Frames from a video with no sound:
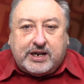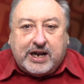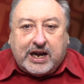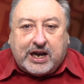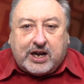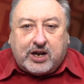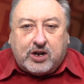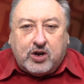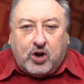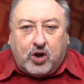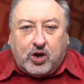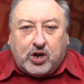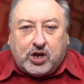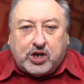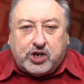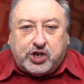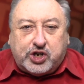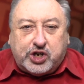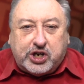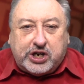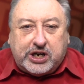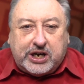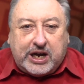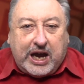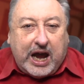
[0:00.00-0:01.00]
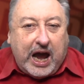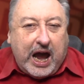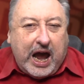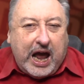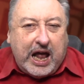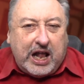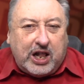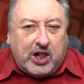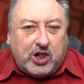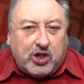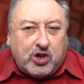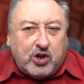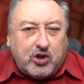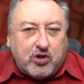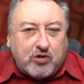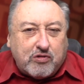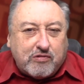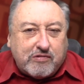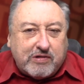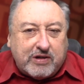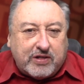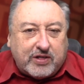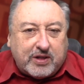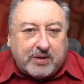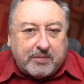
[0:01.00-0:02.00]
technology,
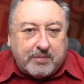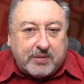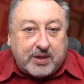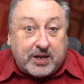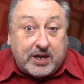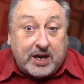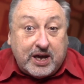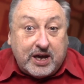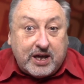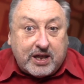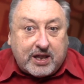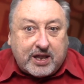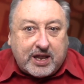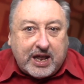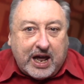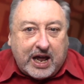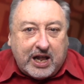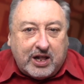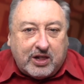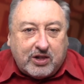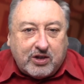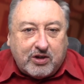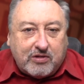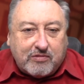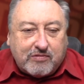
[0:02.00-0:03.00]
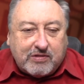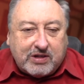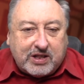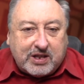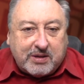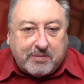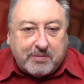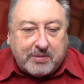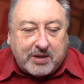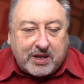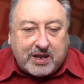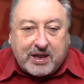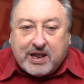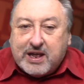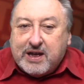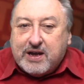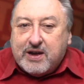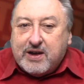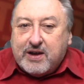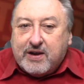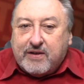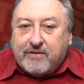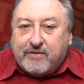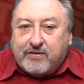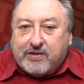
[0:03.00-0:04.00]
algorithms. Yes, algorithms.
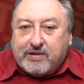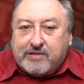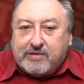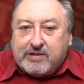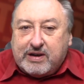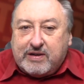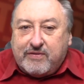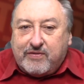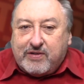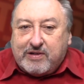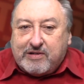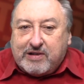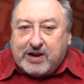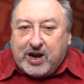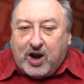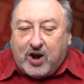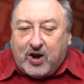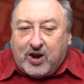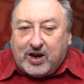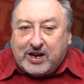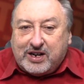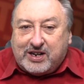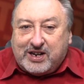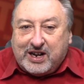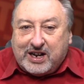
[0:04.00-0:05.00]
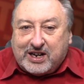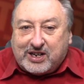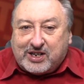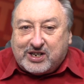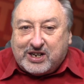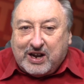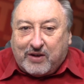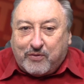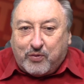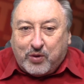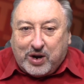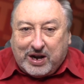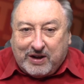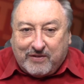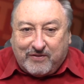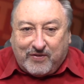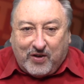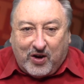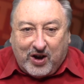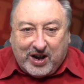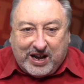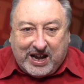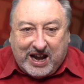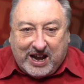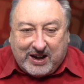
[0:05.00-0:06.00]
Very, very high-tech stuff. We're going to
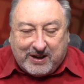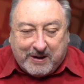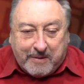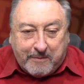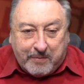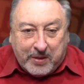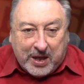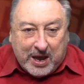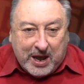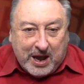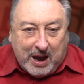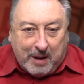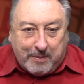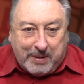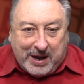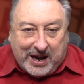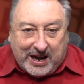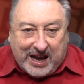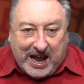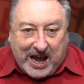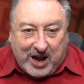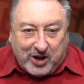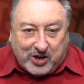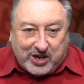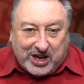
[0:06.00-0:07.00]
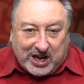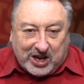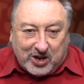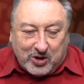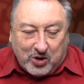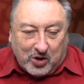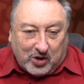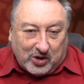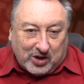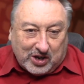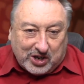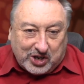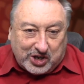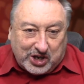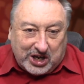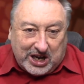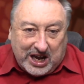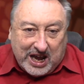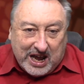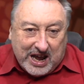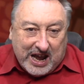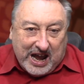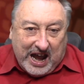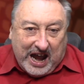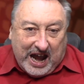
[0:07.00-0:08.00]
find out about how
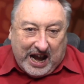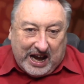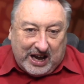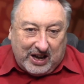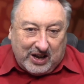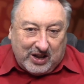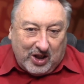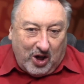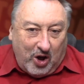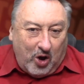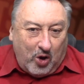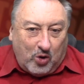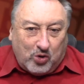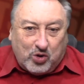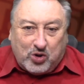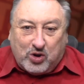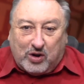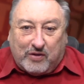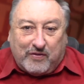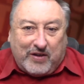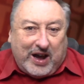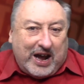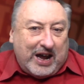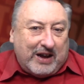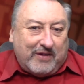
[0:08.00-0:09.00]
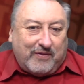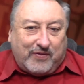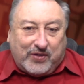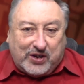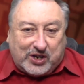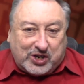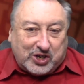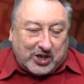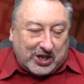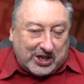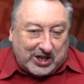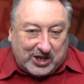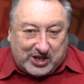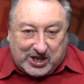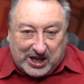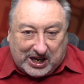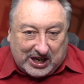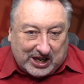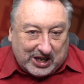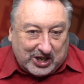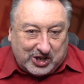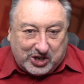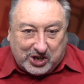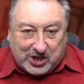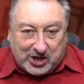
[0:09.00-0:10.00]
technology and the whole sort of artificial
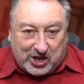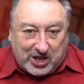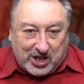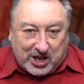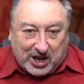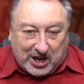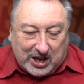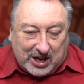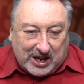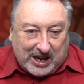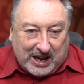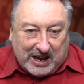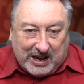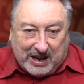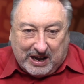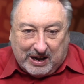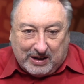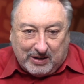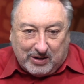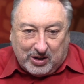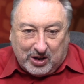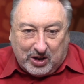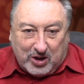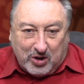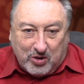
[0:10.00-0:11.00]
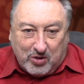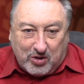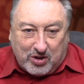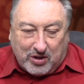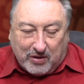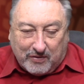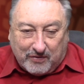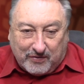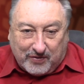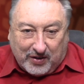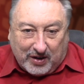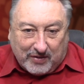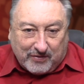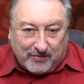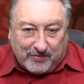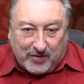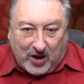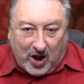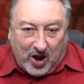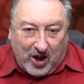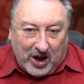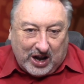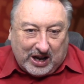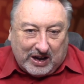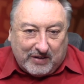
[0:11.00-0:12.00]
intelligence and the use of
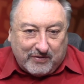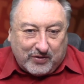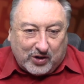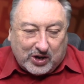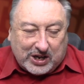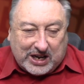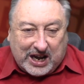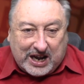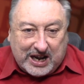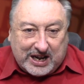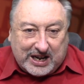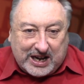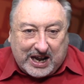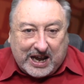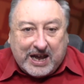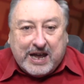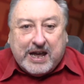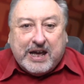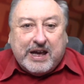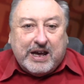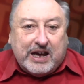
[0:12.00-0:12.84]
high-level data